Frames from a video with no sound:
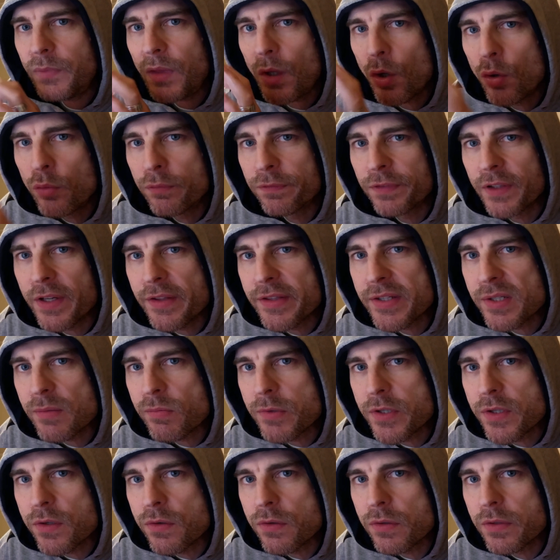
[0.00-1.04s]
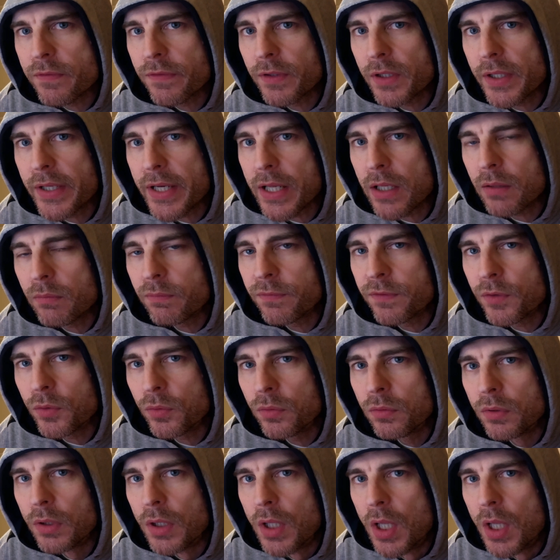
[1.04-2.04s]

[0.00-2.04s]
Hopefully this was useful and helpful.